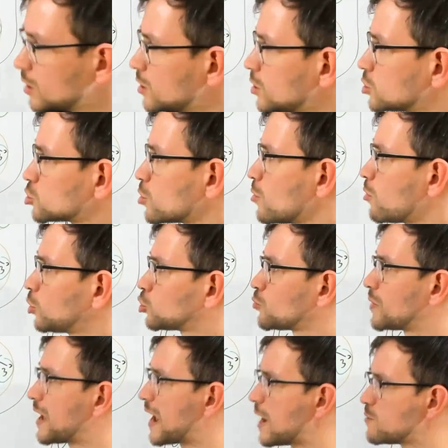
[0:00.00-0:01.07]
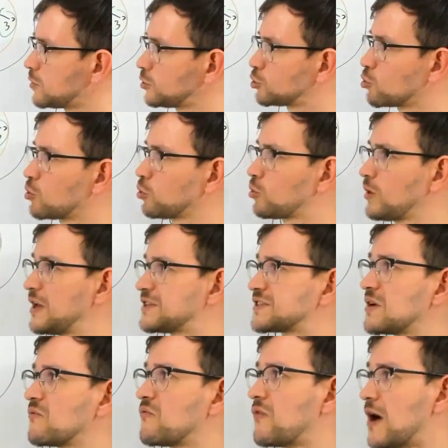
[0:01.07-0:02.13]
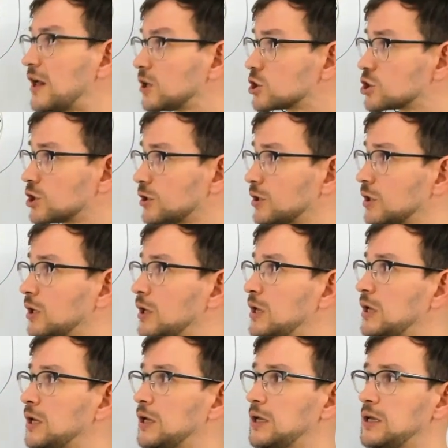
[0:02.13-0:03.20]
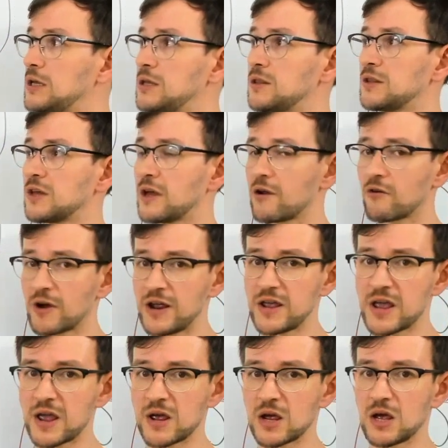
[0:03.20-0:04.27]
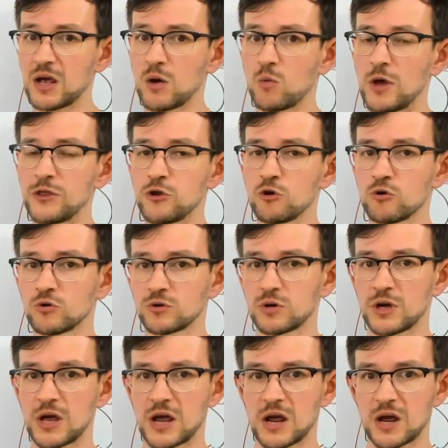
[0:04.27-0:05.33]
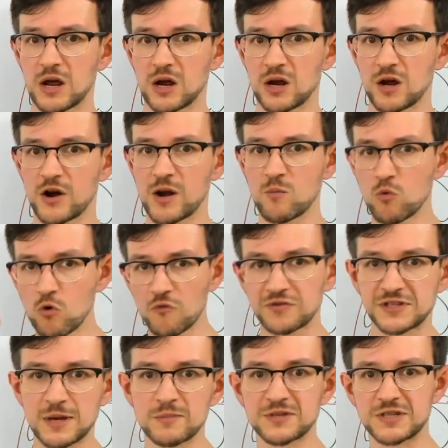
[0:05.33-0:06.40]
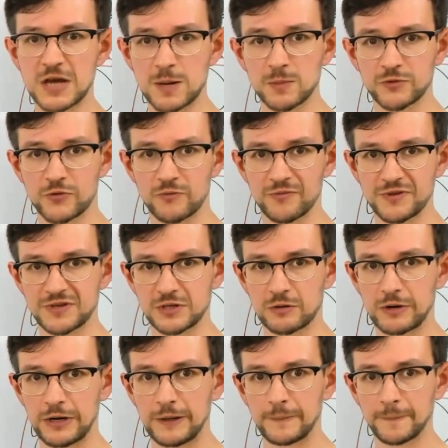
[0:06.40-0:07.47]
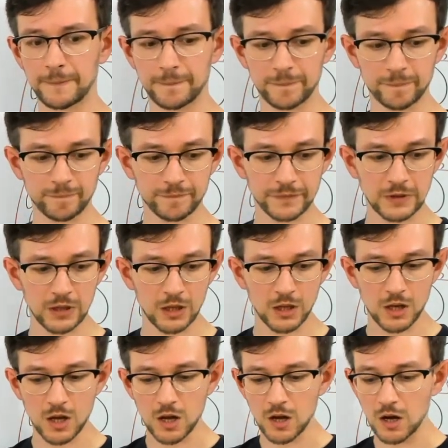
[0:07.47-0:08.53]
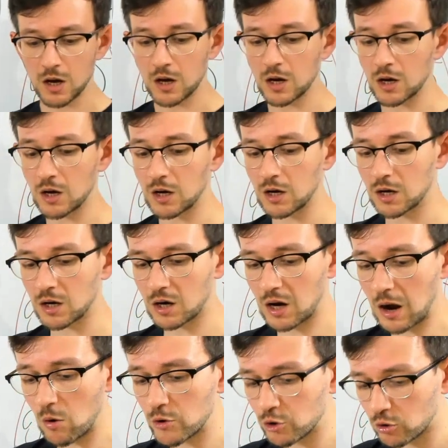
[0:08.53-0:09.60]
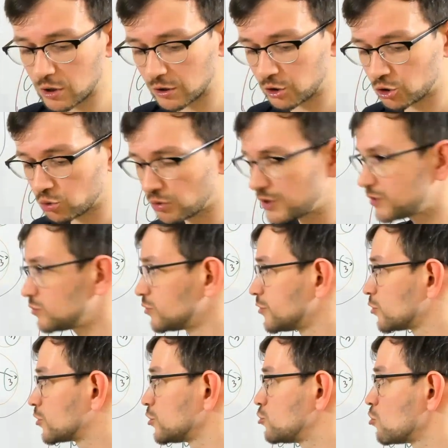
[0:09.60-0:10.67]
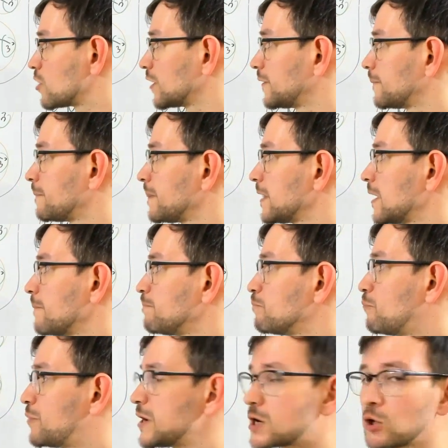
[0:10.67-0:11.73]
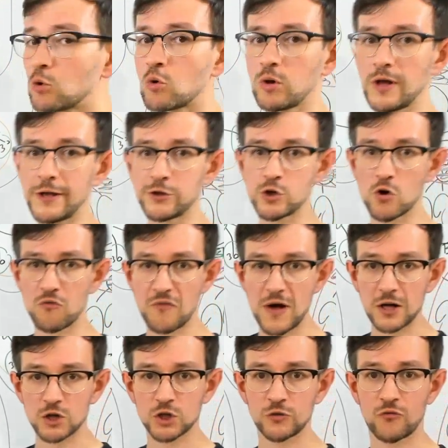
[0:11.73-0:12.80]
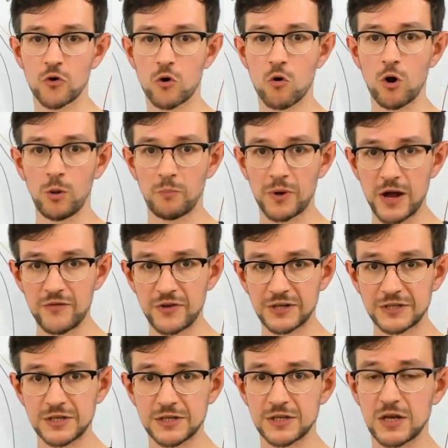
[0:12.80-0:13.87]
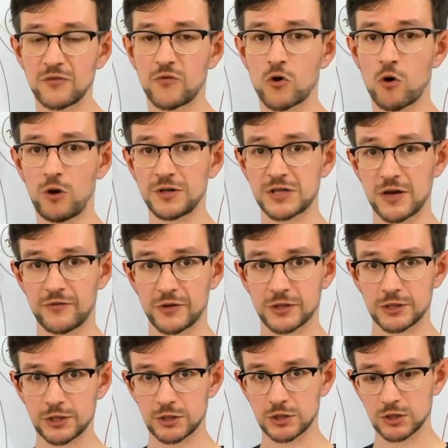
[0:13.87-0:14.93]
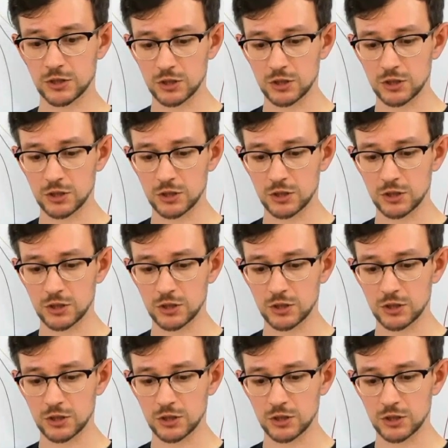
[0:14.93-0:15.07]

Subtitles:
So you want to be able to calculate some function in the array when you remove some segment from this array. How you can do it? You can pre-calculate your function for all prefixes and for all suffixes.